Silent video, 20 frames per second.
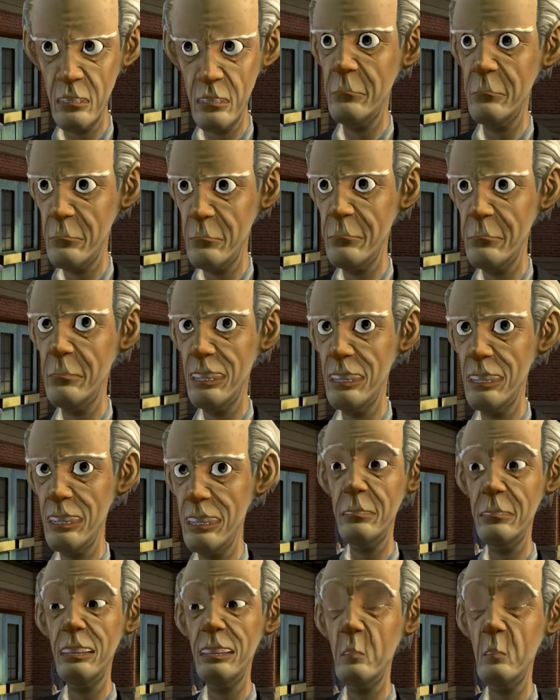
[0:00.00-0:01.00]
turned me
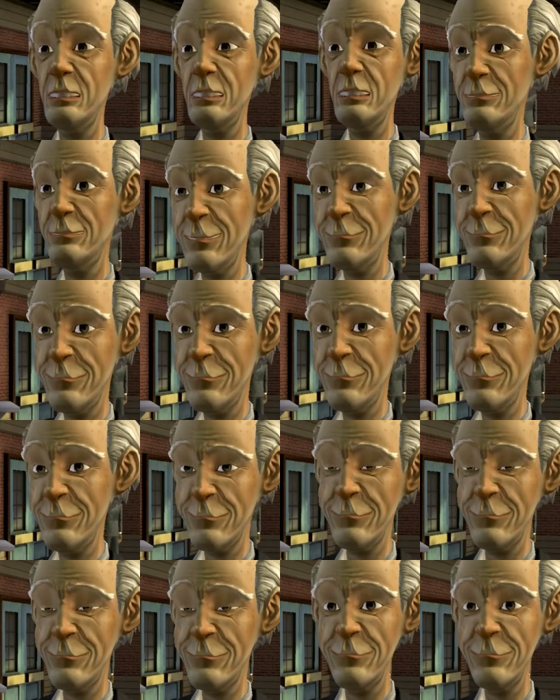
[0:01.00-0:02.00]
into a hooligan.
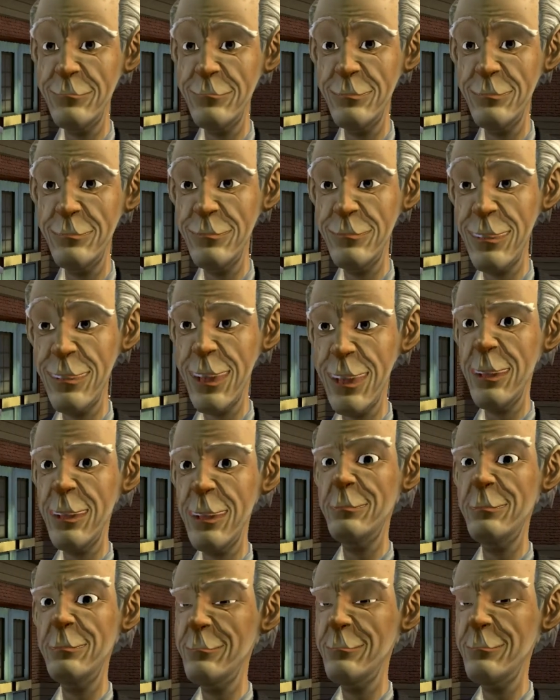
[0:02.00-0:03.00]
Say,
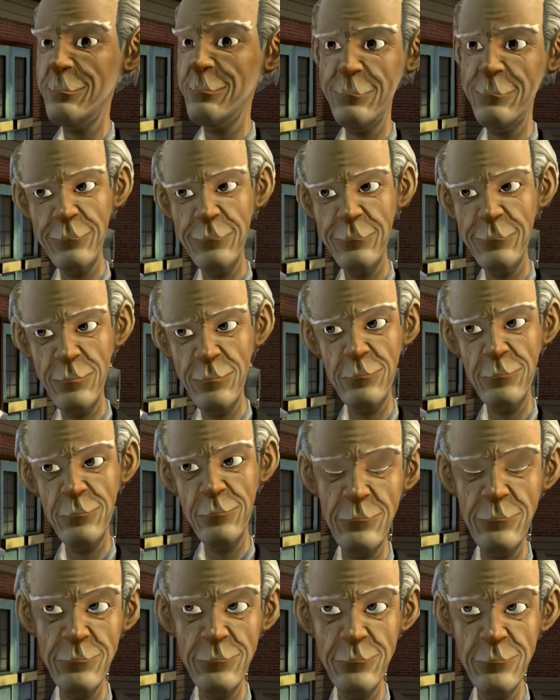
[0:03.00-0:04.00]
remember
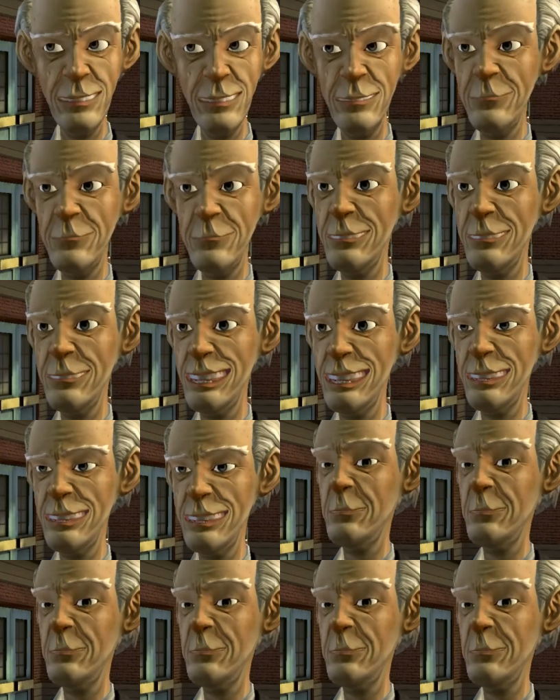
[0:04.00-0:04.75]
Public Enemy?